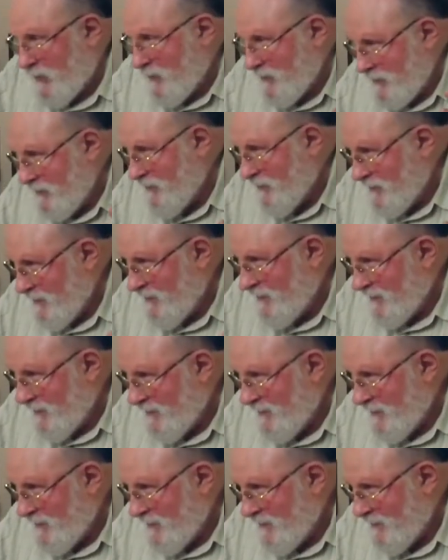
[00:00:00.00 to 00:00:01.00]

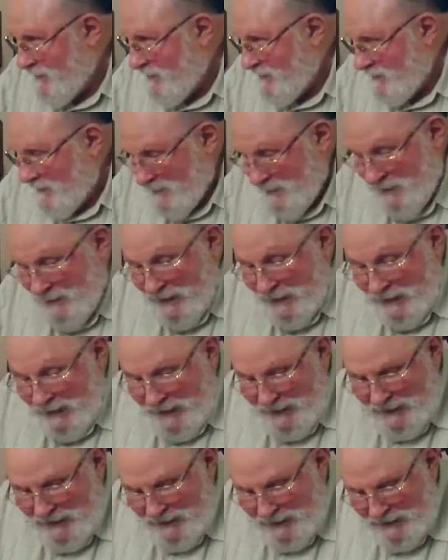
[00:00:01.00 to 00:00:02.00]

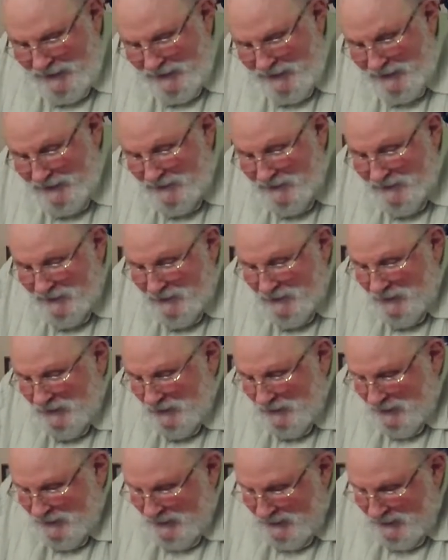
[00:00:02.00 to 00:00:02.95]
[no speech]